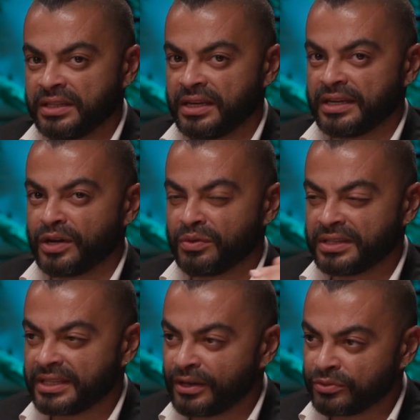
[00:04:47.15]
day I
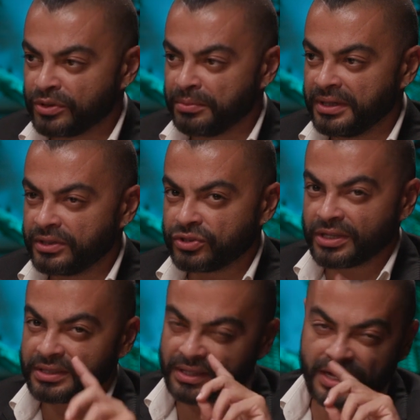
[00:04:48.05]
went down the beach,
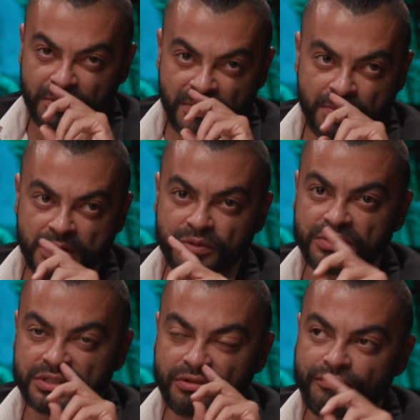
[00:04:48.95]
and I remember it
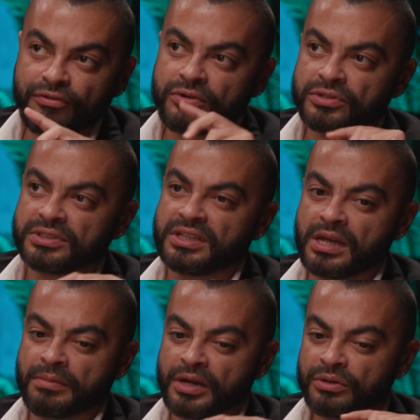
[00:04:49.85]
was the first
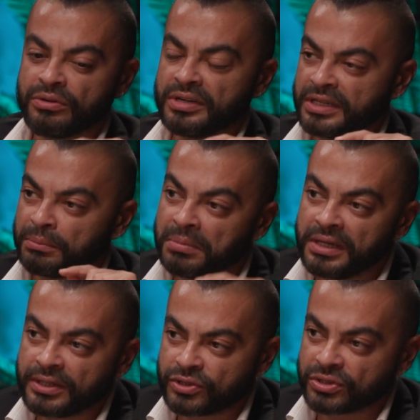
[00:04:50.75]
time I go on a
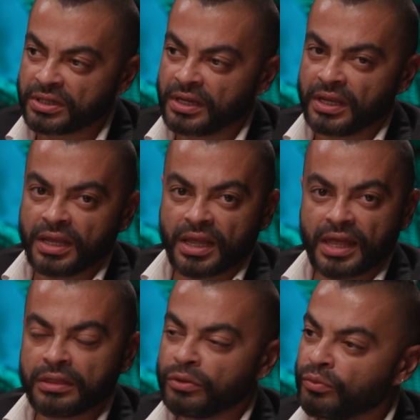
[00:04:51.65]
beach
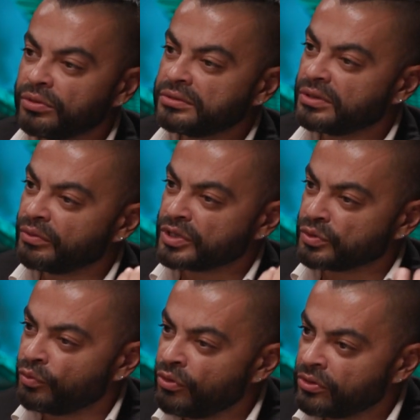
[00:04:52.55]
and the water was
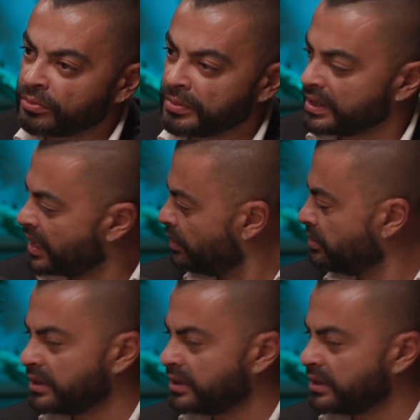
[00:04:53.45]
warm. And I looked,